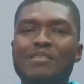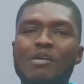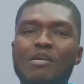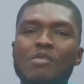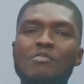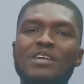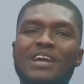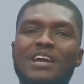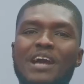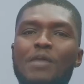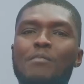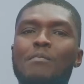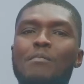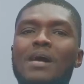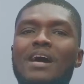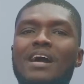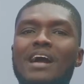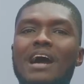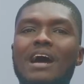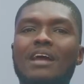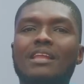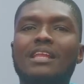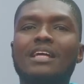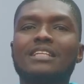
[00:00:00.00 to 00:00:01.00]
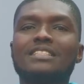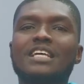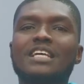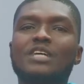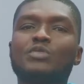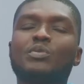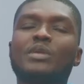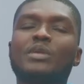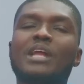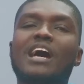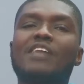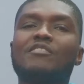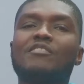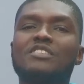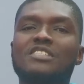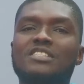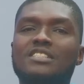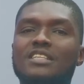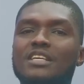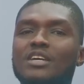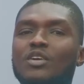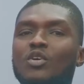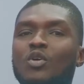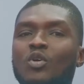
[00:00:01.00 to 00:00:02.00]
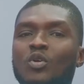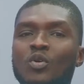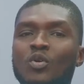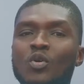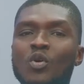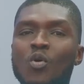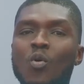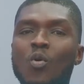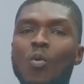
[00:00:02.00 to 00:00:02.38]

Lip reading: when we come back, I'll let Edwin have his take on